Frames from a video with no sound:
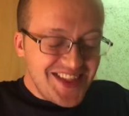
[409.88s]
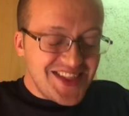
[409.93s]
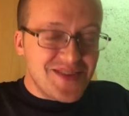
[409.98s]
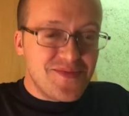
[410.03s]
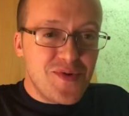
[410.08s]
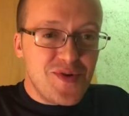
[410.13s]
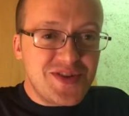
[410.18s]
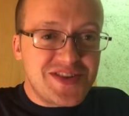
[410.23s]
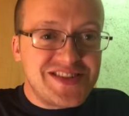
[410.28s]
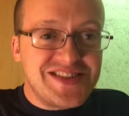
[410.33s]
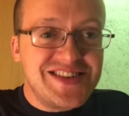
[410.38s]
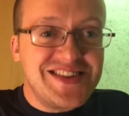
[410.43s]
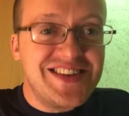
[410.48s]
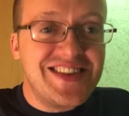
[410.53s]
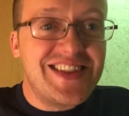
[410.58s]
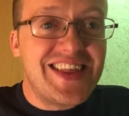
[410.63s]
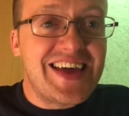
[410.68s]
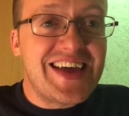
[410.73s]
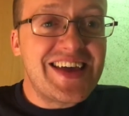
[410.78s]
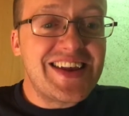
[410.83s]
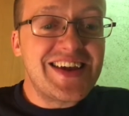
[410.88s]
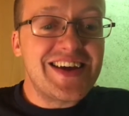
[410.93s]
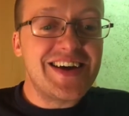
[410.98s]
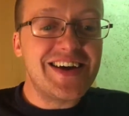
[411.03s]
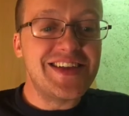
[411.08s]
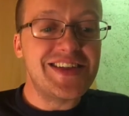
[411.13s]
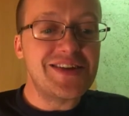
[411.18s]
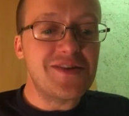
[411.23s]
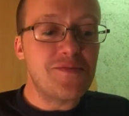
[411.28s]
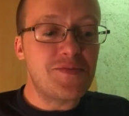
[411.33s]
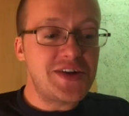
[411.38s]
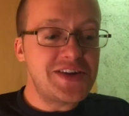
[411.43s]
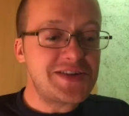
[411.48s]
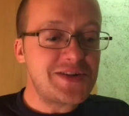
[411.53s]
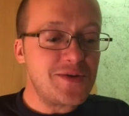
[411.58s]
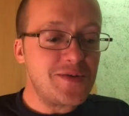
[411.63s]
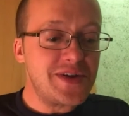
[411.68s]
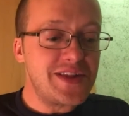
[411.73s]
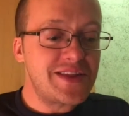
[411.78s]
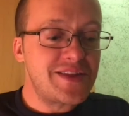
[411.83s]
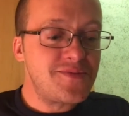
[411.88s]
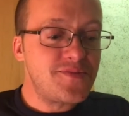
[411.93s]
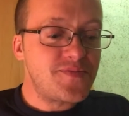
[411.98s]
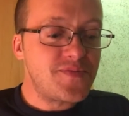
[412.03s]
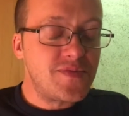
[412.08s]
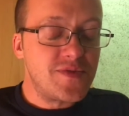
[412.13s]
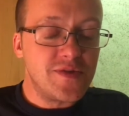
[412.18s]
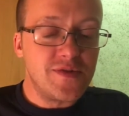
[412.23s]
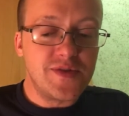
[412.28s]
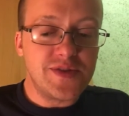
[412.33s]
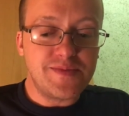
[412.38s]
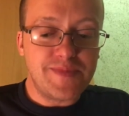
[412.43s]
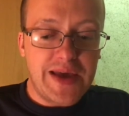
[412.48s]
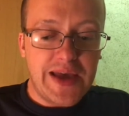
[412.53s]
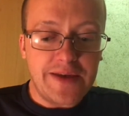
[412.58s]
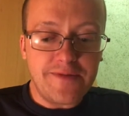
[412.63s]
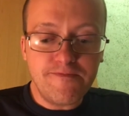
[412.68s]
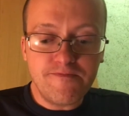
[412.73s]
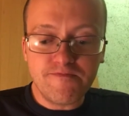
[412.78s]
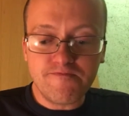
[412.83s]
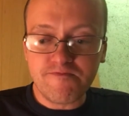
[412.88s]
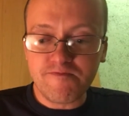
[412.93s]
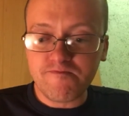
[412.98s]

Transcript: the person that they replaced her with was a man.